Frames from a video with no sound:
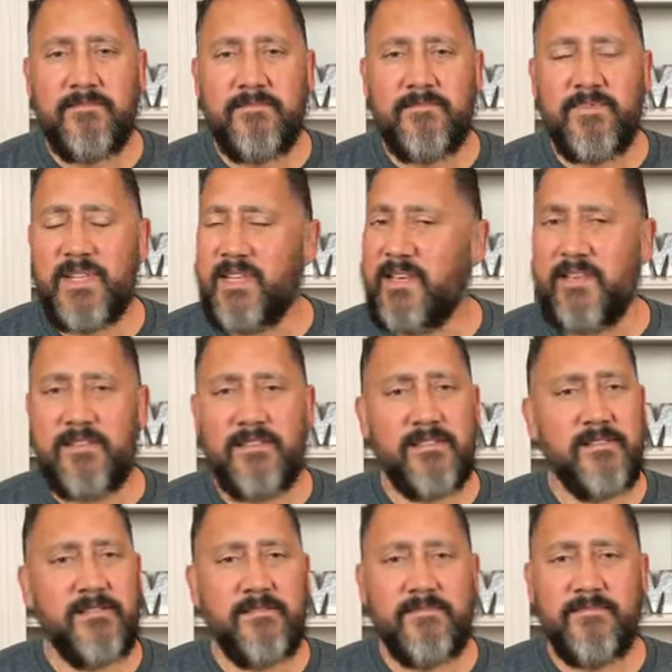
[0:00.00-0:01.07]

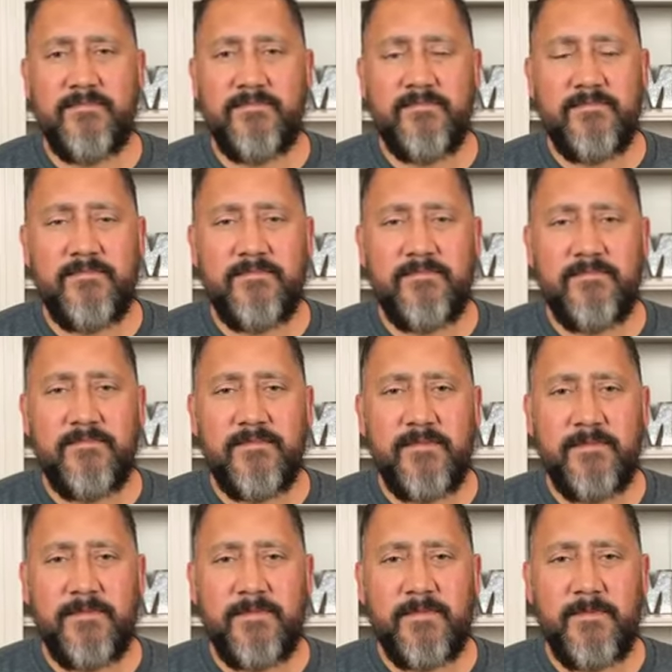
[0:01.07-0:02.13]
Please,
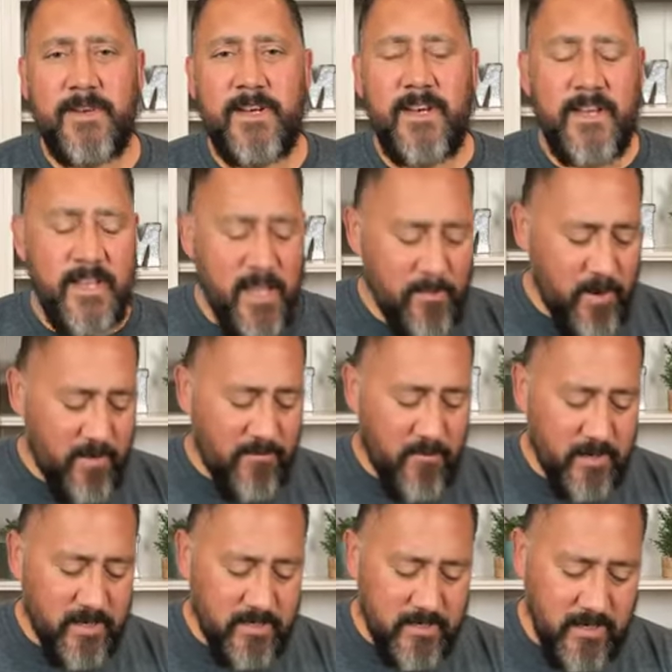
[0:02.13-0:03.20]
we need to keep our
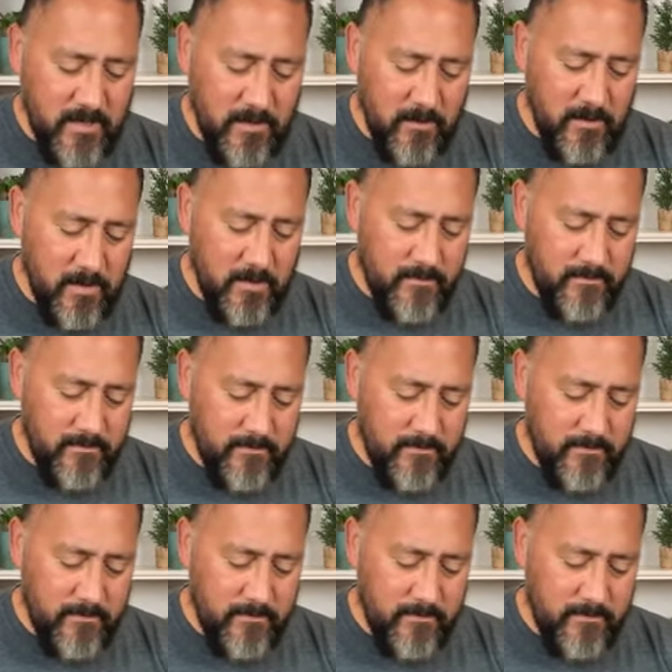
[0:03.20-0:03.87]
focus on the Lord.